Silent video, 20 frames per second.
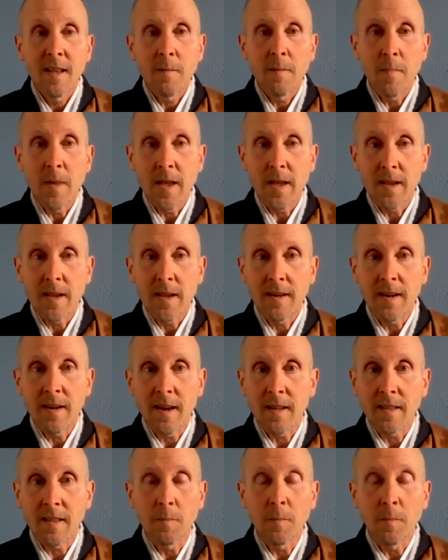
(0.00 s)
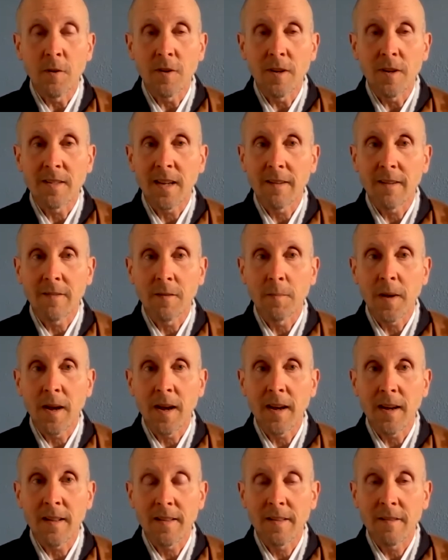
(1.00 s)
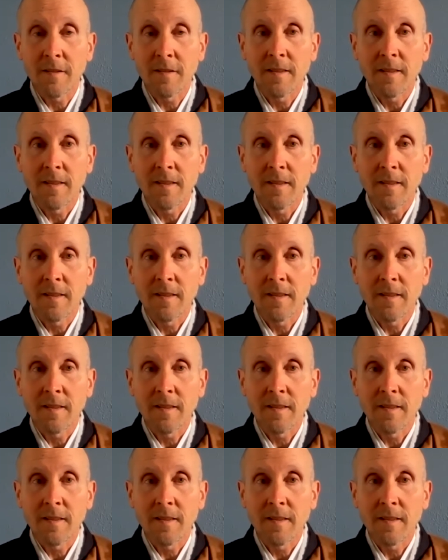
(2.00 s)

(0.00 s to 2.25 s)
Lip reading: made on the Bodhisattva path,